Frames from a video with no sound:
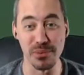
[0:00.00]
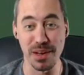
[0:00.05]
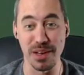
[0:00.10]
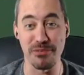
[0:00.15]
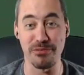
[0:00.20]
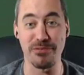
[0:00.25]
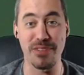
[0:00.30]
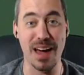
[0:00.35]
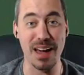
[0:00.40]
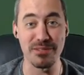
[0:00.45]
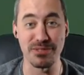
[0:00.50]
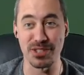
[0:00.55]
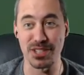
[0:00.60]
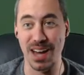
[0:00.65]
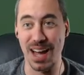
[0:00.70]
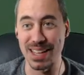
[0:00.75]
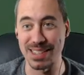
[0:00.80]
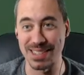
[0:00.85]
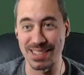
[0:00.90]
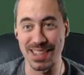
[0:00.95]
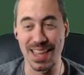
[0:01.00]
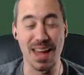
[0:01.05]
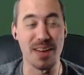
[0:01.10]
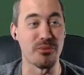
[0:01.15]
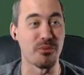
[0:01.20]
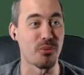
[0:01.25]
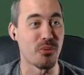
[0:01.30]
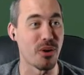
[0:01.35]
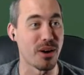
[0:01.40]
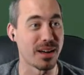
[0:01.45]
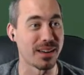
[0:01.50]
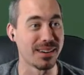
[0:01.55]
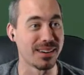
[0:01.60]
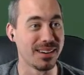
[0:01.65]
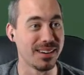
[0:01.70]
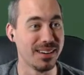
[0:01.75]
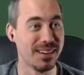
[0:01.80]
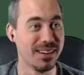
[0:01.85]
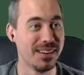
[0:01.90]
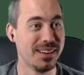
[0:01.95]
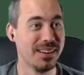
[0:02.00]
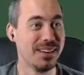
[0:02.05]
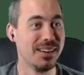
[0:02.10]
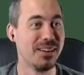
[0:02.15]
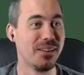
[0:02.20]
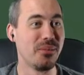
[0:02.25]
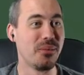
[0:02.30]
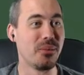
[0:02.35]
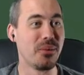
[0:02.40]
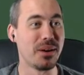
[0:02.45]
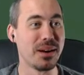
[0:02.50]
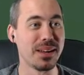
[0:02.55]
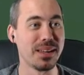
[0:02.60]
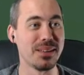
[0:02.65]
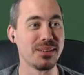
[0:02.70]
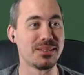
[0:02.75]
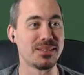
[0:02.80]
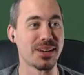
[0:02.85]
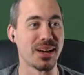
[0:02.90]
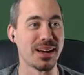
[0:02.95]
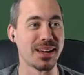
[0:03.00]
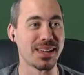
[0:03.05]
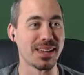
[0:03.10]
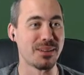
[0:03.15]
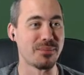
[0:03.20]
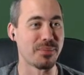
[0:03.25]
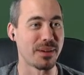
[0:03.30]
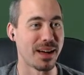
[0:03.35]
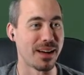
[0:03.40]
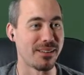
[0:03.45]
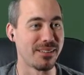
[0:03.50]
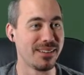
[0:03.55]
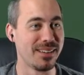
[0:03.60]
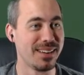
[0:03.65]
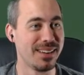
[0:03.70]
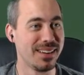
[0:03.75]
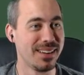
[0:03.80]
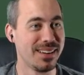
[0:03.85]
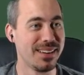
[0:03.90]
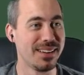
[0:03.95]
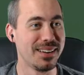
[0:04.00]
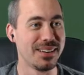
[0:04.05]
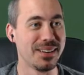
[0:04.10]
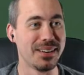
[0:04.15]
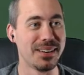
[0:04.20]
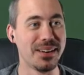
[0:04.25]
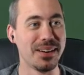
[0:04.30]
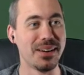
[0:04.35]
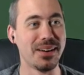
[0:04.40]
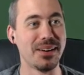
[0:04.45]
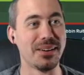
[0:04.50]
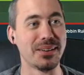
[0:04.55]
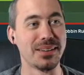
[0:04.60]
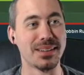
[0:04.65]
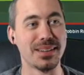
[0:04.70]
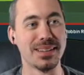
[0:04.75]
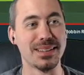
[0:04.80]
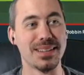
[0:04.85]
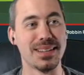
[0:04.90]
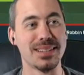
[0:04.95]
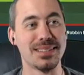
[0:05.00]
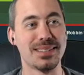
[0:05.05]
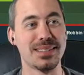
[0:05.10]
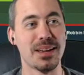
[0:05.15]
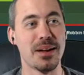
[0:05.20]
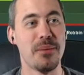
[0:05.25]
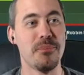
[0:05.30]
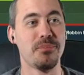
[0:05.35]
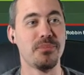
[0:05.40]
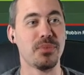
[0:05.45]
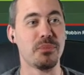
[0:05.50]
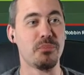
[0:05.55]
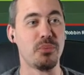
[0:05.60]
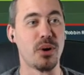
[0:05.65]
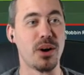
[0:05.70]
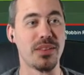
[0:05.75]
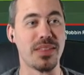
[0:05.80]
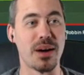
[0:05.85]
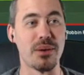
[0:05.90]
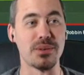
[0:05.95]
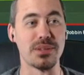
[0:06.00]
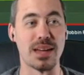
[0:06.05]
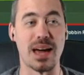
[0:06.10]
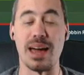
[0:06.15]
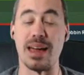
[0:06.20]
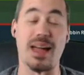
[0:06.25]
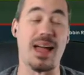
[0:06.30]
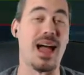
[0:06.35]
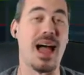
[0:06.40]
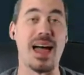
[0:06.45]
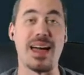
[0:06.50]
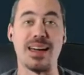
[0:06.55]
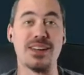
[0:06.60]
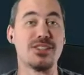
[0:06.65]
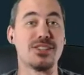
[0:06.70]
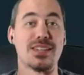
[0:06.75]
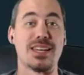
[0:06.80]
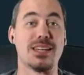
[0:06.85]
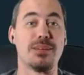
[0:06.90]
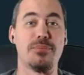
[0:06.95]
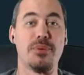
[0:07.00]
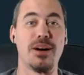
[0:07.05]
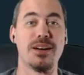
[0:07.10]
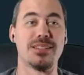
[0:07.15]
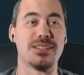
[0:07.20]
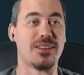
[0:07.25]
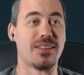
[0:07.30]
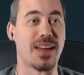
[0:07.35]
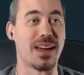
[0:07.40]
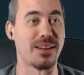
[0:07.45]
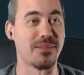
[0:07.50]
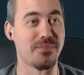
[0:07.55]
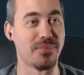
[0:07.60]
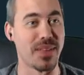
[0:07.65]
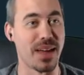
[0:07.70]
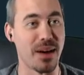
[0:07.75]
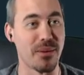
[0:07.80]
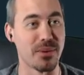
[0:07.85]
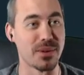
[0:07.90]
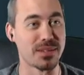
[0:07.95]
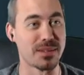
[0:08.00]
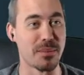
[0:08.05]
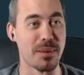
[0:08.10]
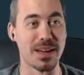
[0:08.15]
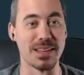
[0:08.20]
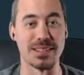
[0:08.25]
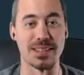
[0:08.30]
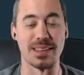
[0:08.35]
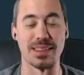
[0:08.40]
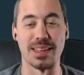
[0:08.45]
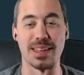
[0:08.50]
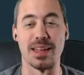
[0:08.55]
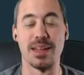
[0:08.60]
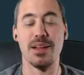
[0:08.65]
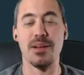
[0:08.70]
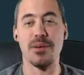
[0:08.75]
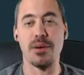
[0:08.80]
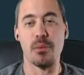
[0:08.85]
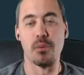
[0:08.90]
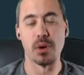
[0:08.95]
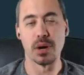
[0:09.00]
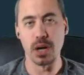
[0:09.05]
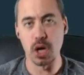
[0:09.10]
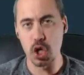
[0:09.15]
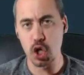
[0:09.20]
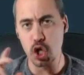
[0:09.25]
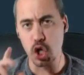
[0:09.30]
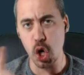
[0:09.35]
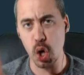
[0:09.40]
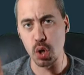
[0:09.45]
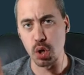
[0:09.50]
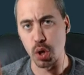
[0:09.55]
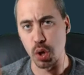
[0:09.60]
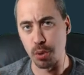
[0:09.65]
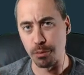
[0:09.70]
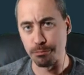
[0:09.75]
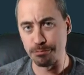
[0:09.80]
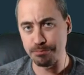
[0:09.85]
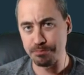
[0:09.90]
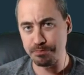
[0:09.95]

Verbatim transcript: We have five shots. They have one. What are you talking about? Oh, goodness. Boy, that was... I, I just had to pause there. That, that was amazing. We're going to show you